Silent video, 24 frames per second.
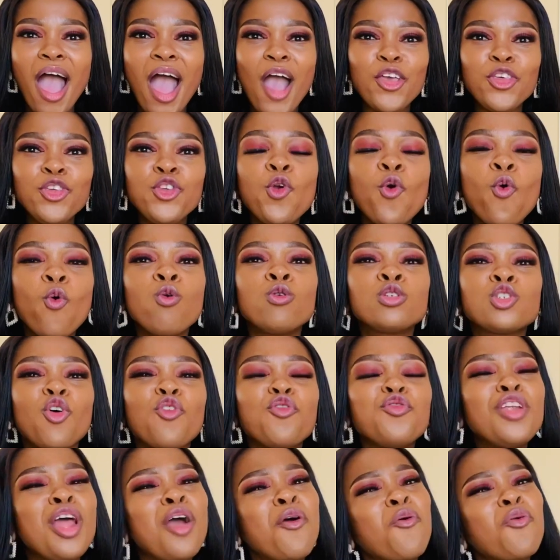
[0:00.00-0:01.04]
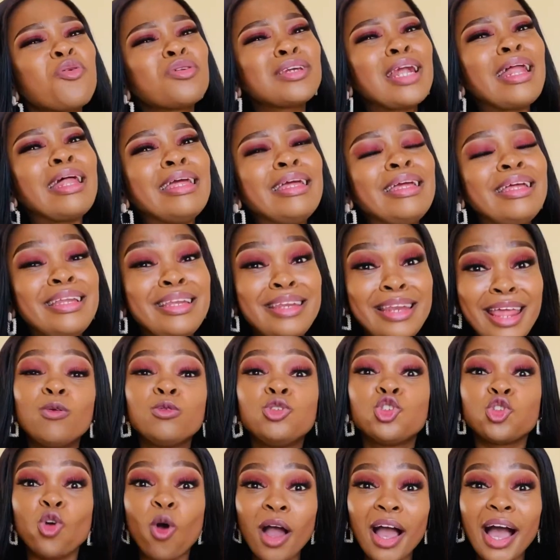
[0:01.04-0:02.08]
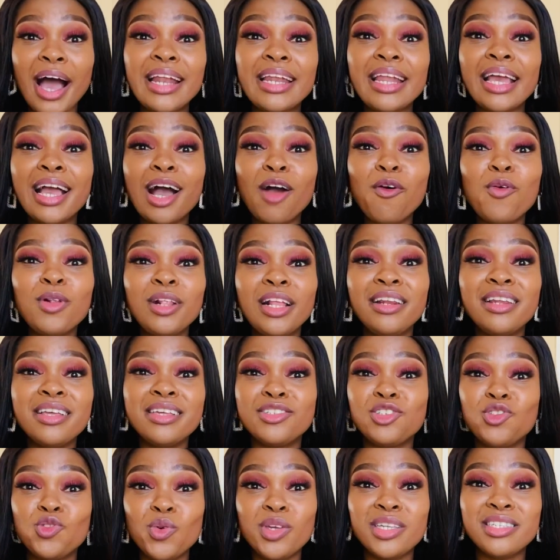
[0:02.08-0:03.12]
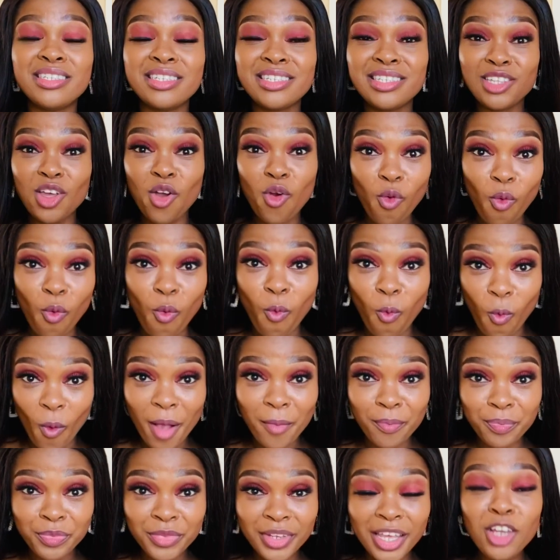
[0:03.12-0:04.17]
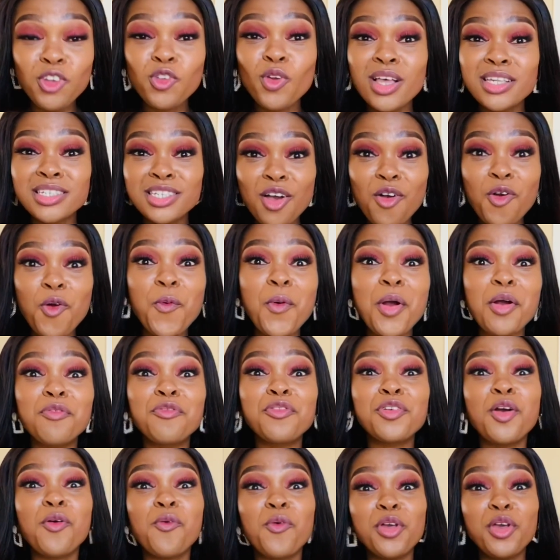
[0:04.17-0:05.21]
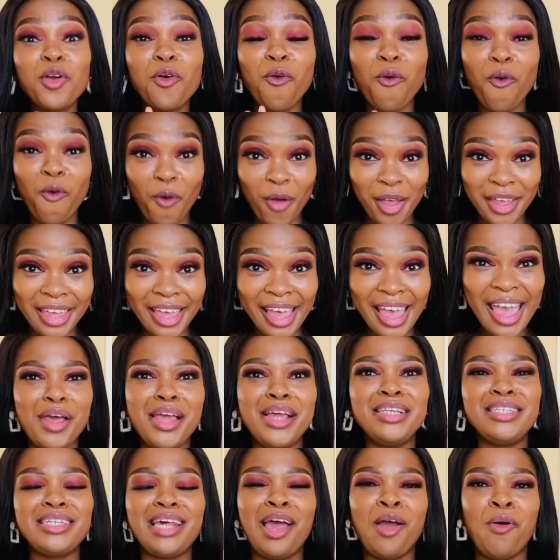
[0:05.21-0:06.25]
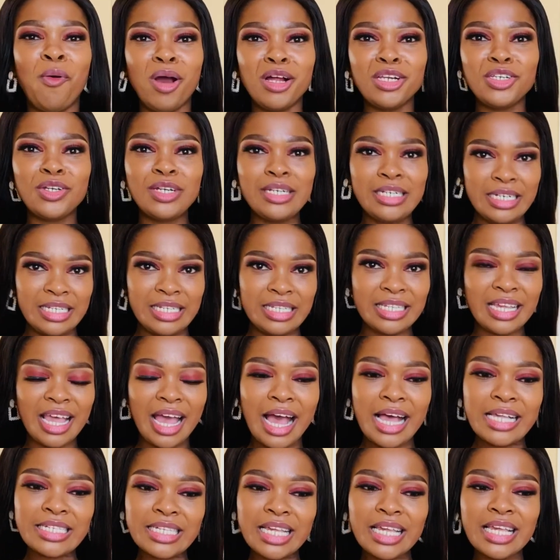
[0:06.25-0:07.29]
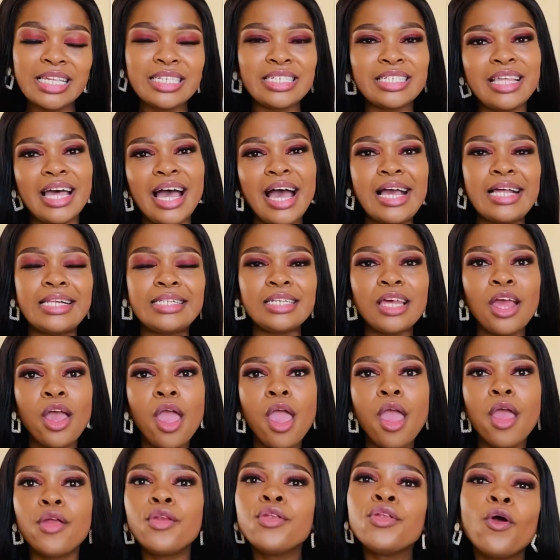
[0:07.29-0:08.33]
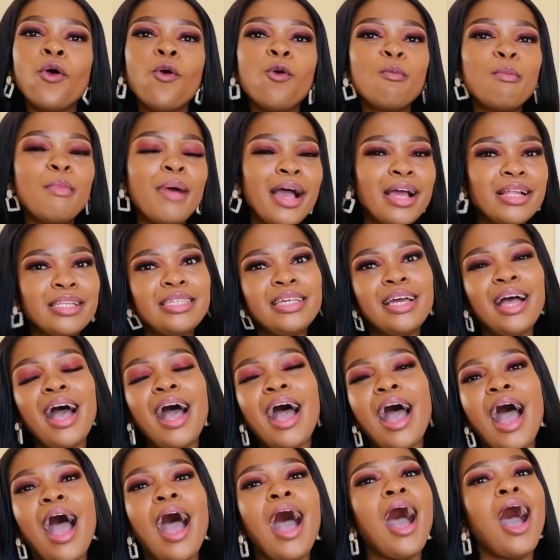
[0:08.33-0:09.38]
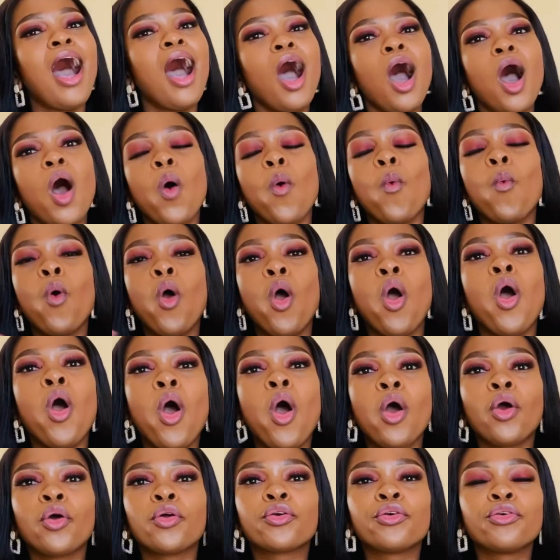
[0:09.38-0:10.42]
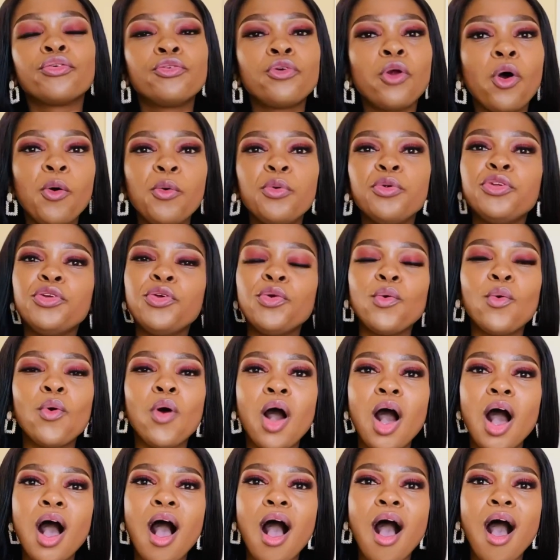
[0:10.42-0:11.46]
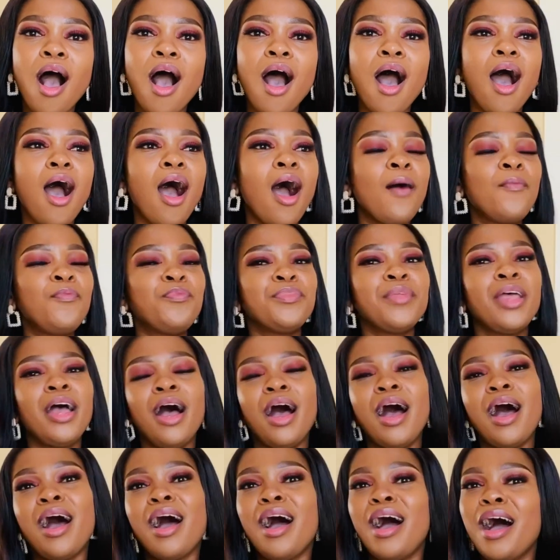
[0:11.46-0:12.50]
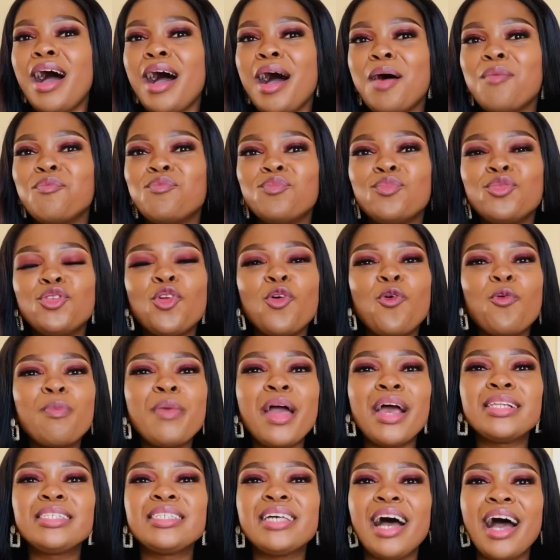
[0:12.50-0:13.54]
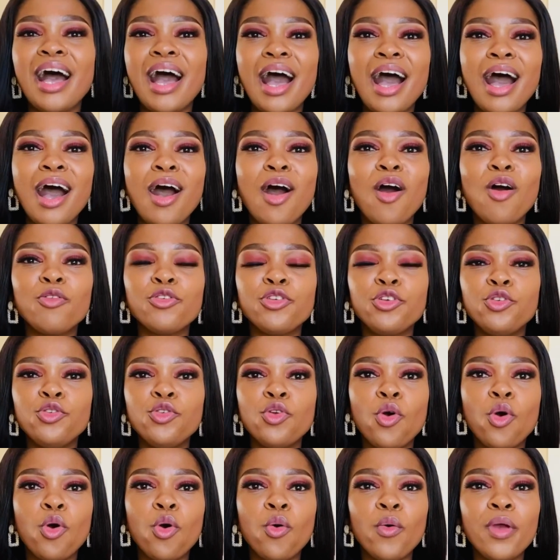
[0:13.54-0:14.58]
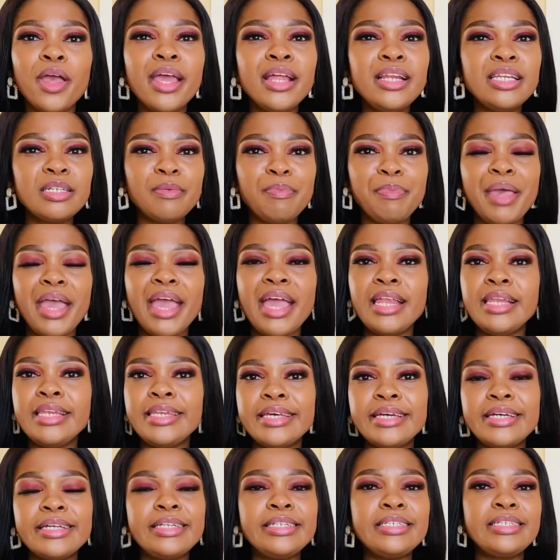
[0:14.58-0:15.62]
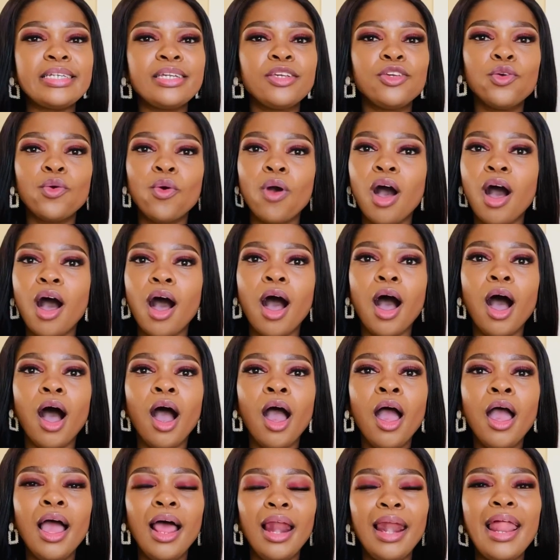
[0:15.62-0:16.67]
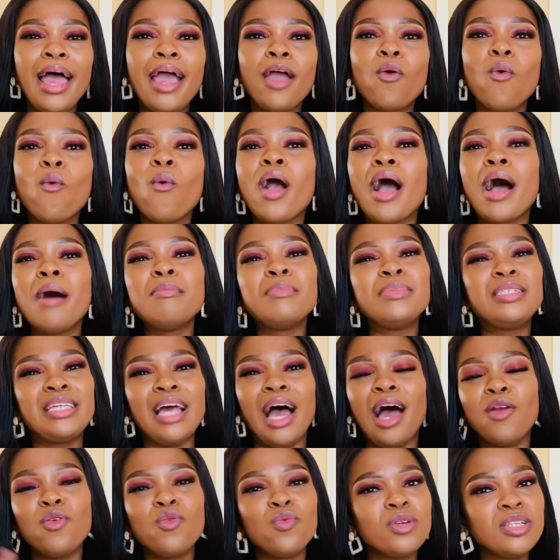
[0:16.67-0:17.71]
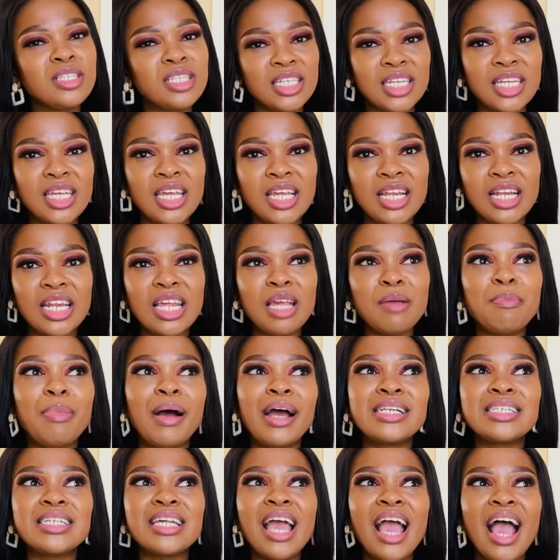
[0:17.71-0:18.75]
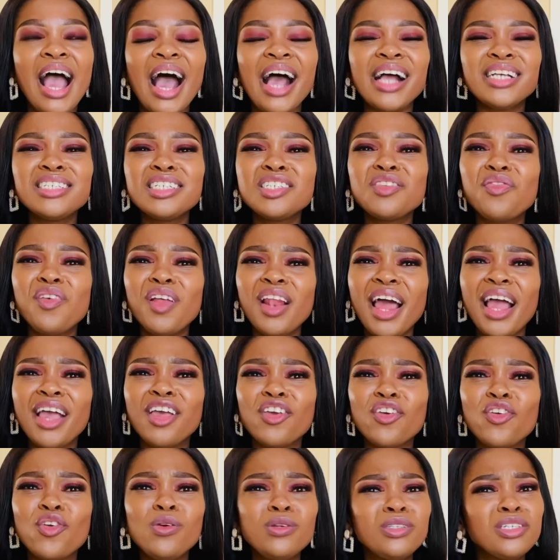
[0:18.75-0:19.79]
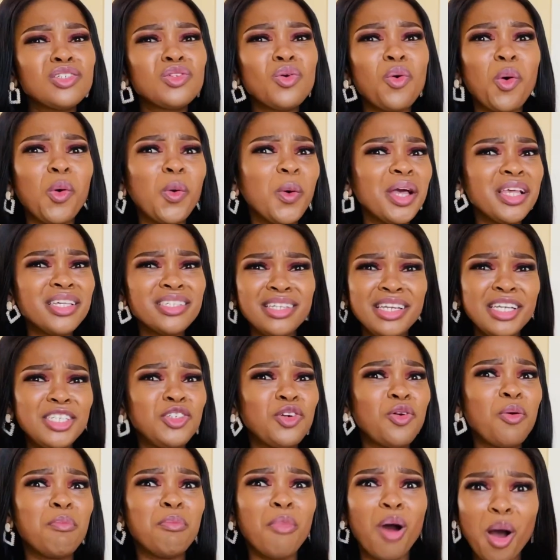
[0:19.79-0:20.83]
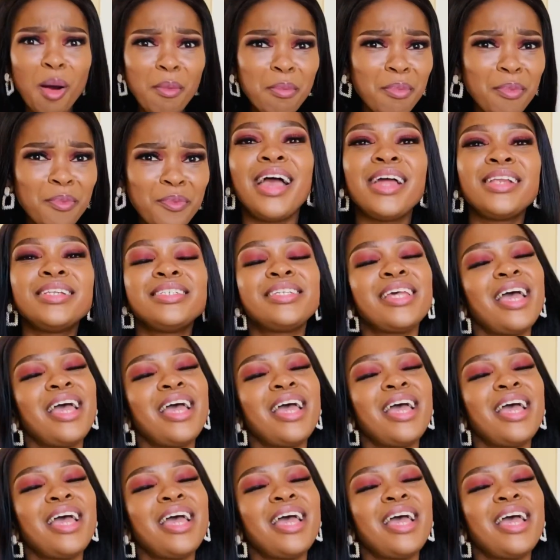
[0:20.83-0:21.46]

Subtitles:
you uzofuneka uqine ujongane kakuhle nezinto ezize kuwe. Into eze kuwe kufuneka uyihoye. And I want to discuss is that no matter how grown you are, no matter how, you know, independent you are, like ungamdala uthini, but I just feel like you just always need your mom. And